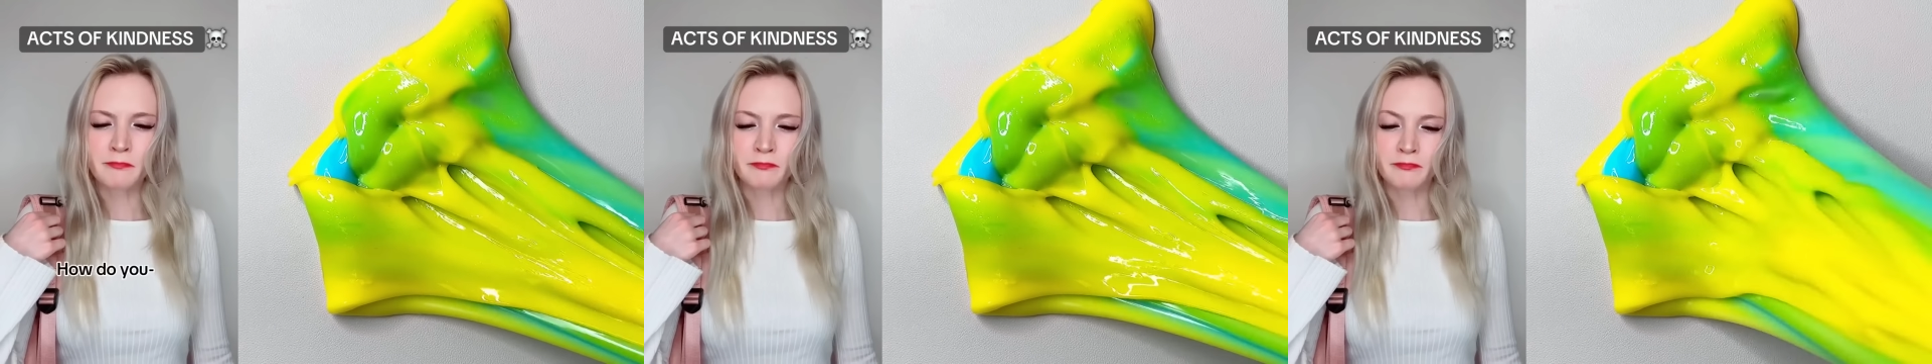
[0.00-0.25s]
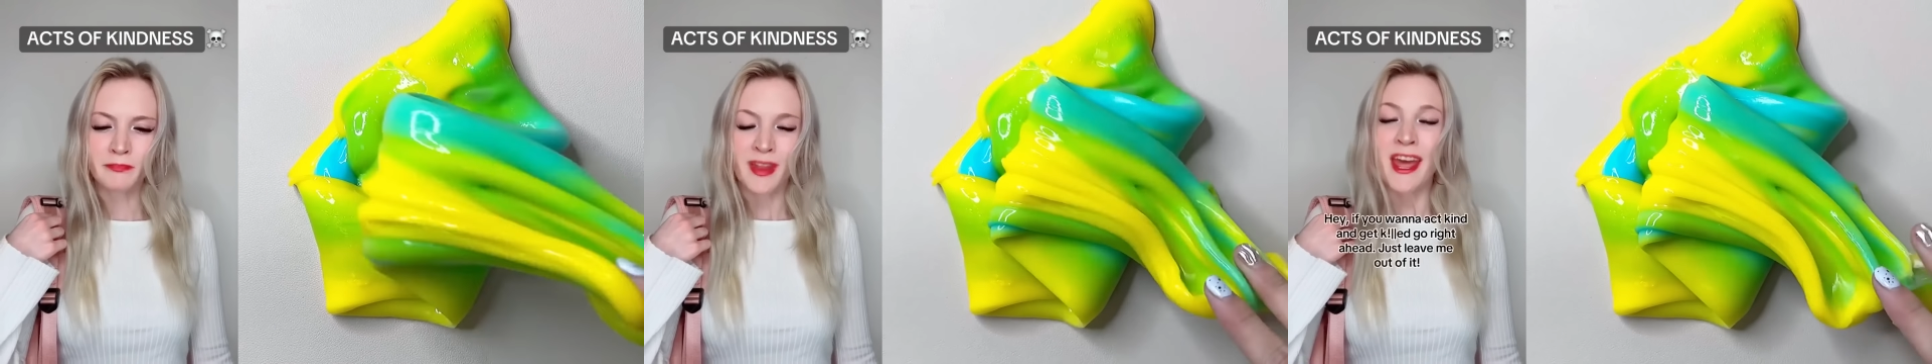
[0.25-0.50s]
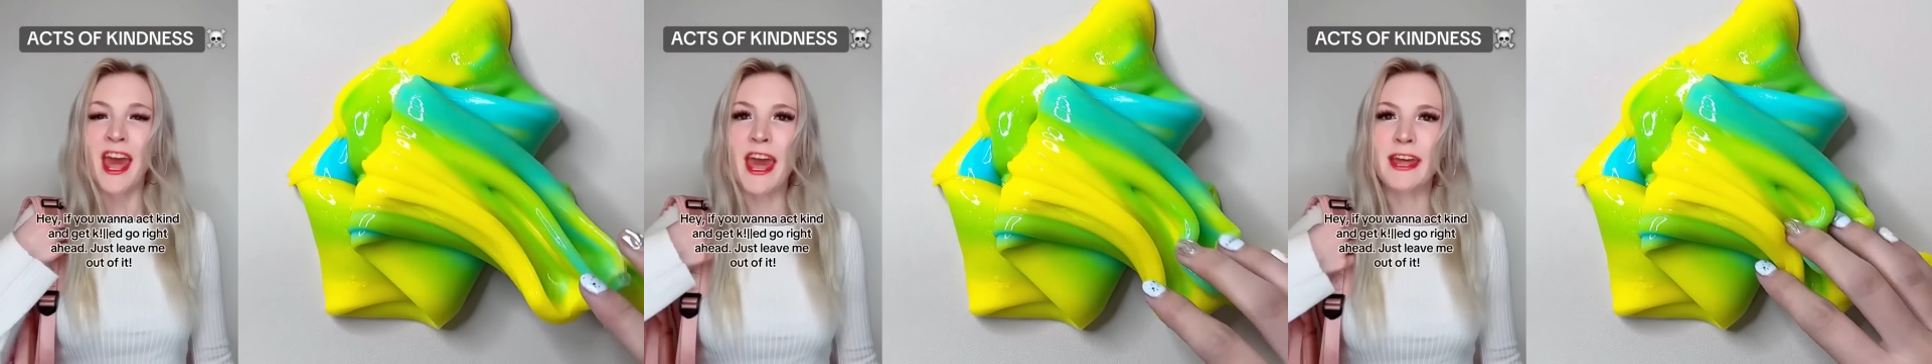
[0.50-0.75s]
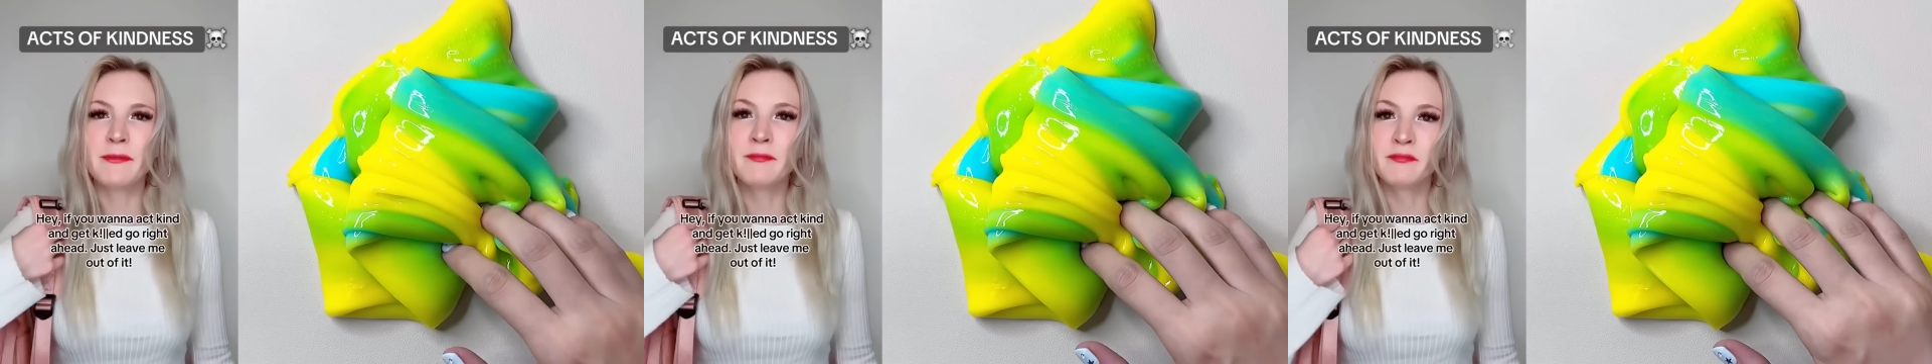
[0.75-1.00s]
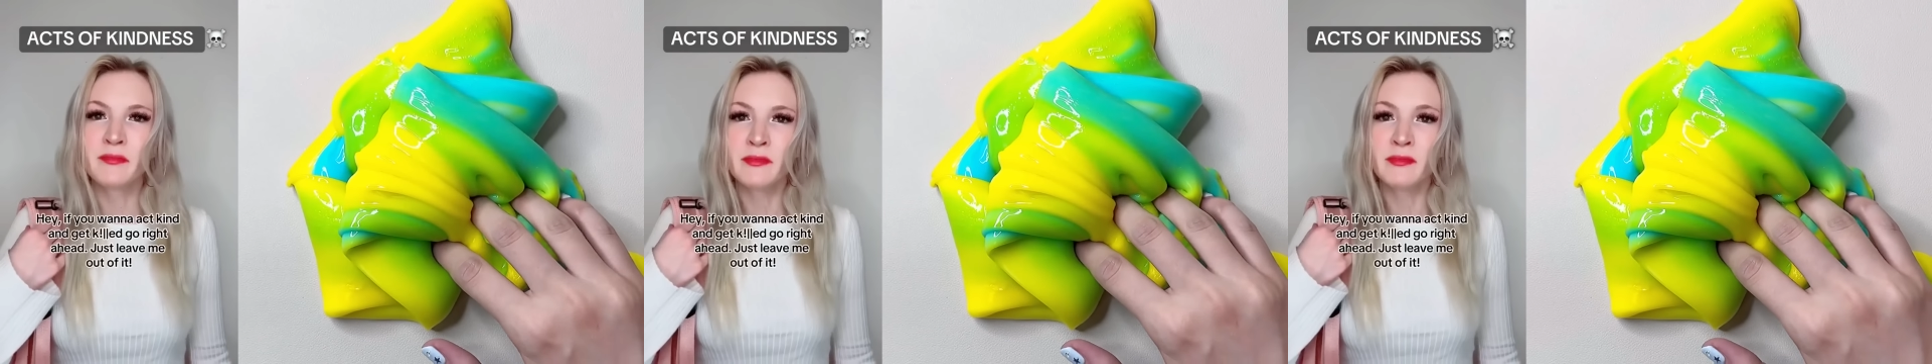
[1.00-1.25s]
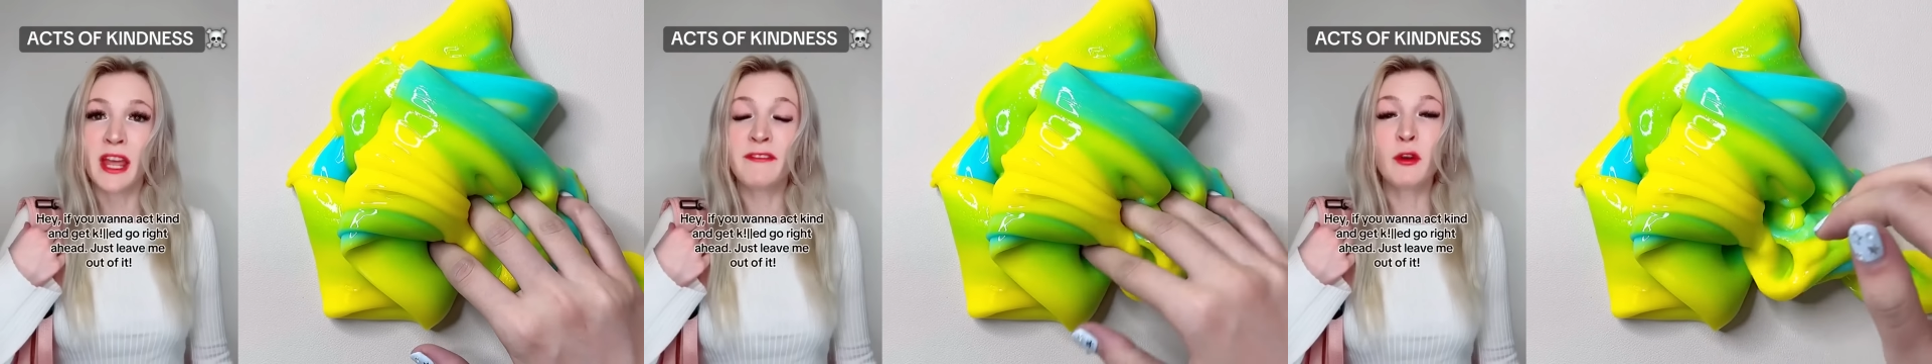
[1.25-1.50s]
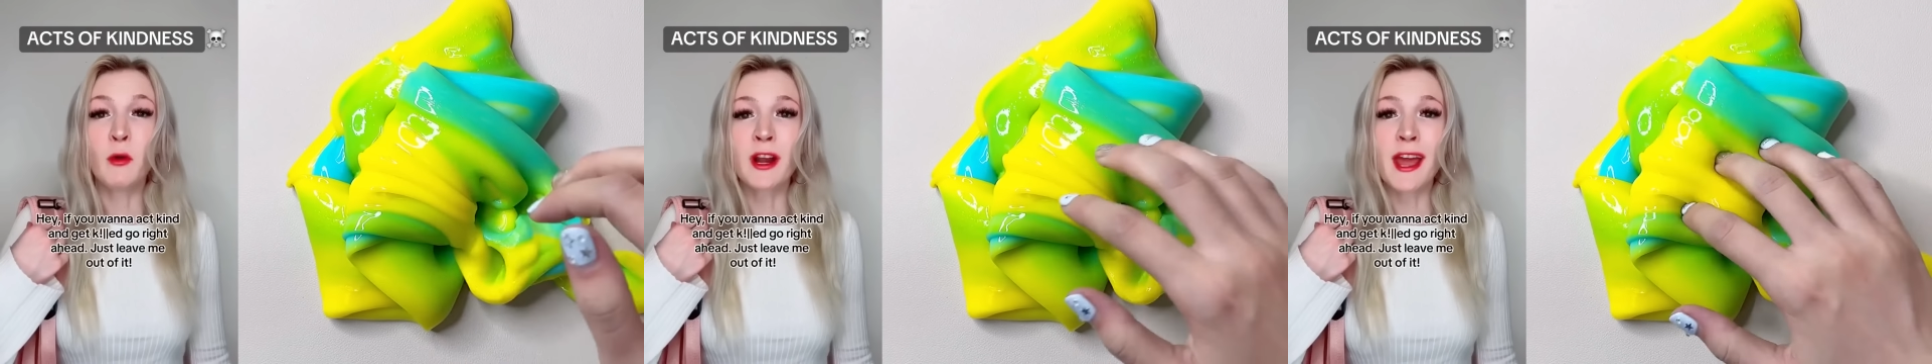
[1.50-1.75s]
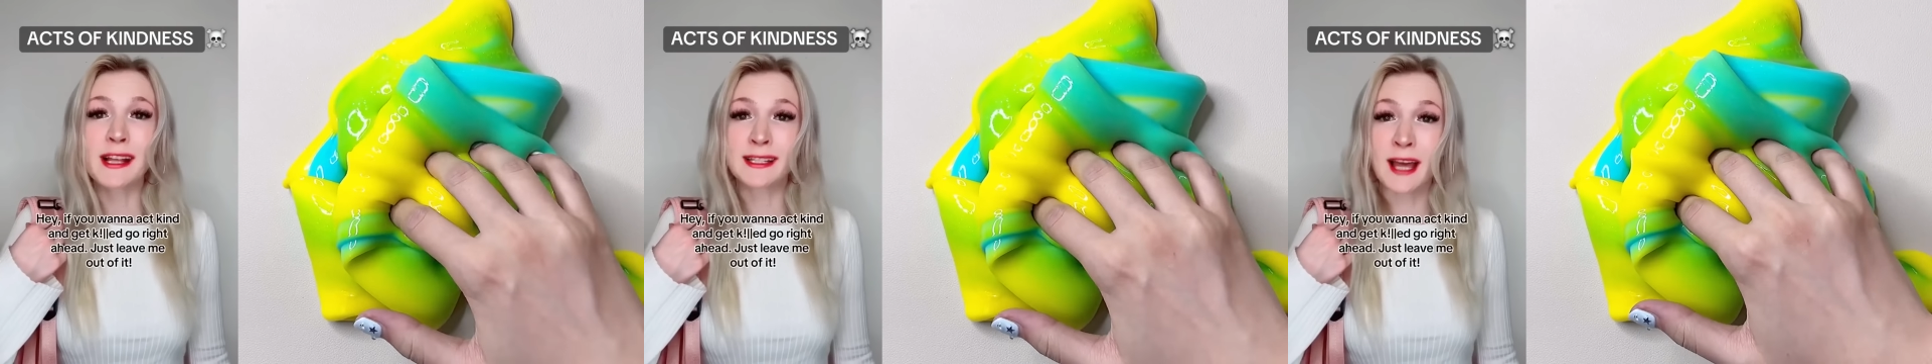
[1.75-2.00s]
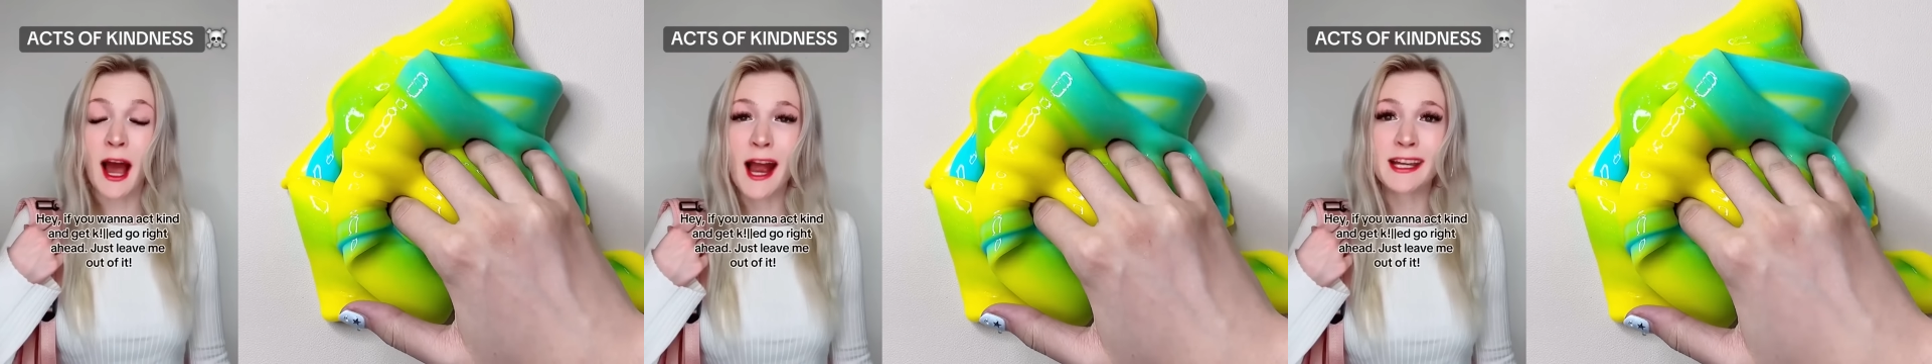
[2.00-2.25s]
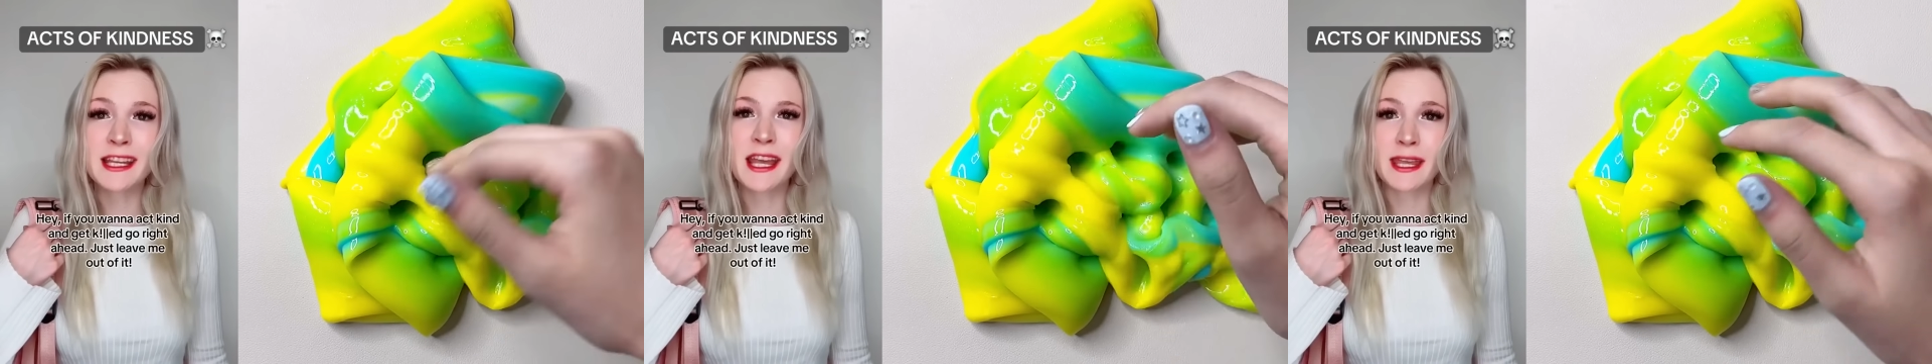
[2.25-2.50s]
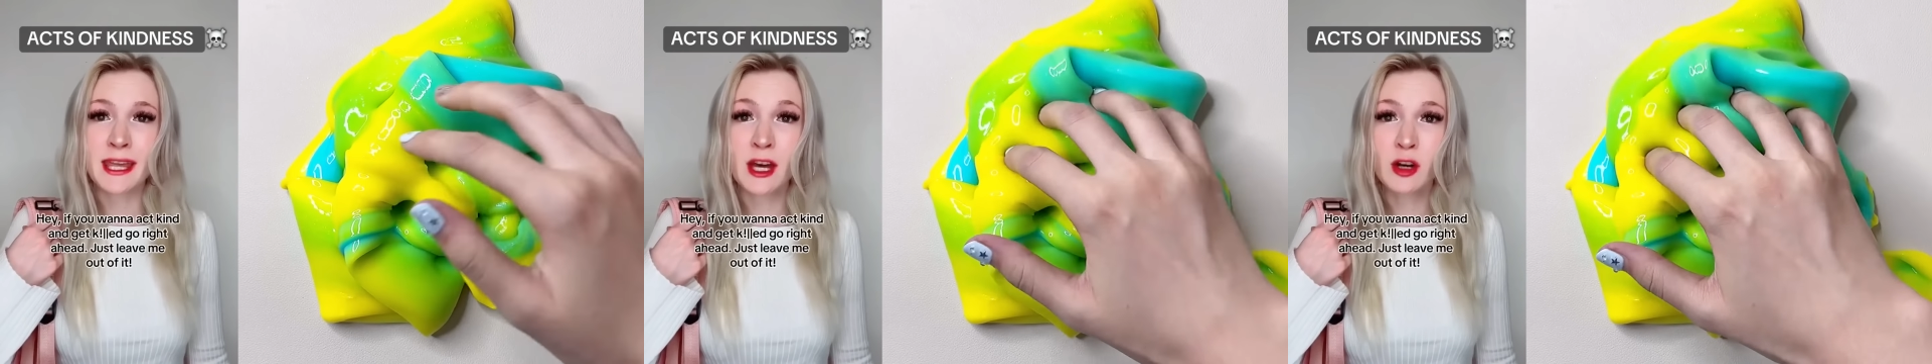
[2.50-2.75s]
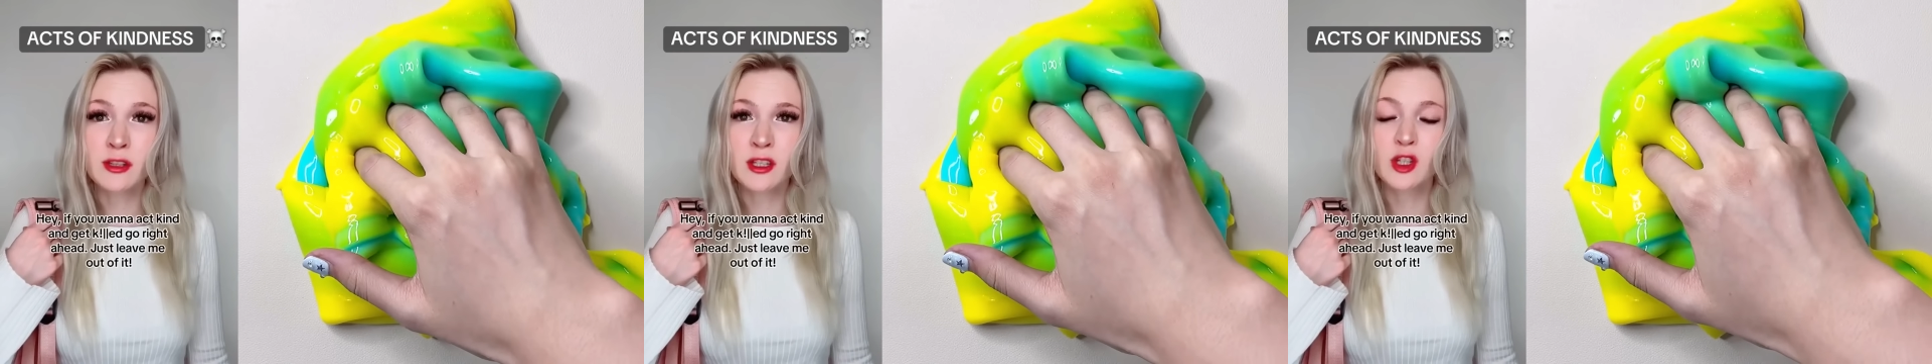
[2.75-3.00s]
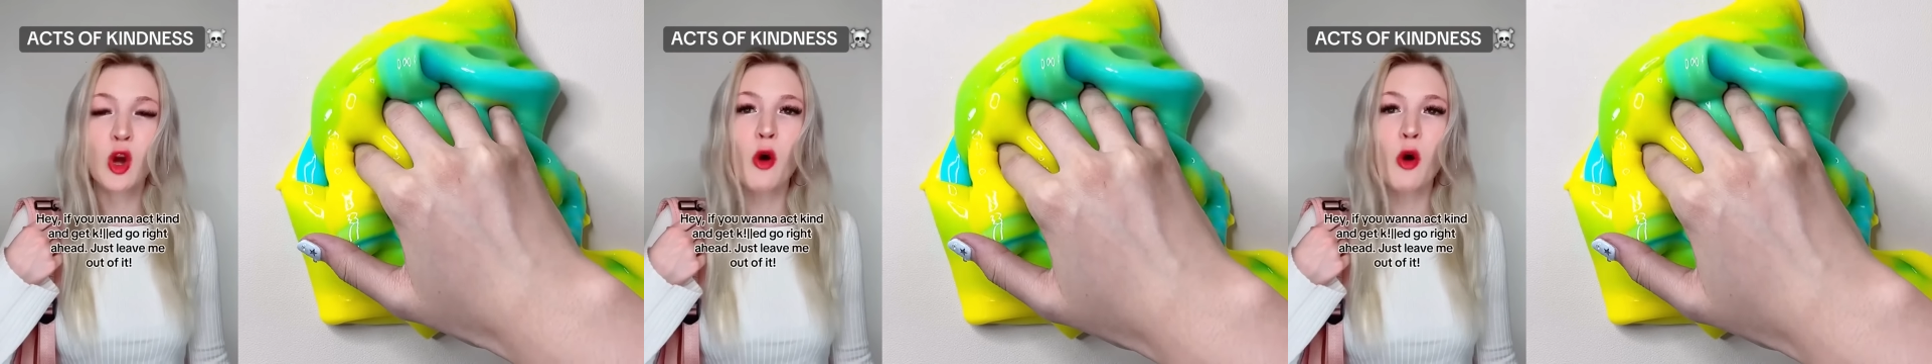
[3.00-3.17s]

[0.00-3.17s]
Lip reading: Hey, if you want to act kind and get killed, go right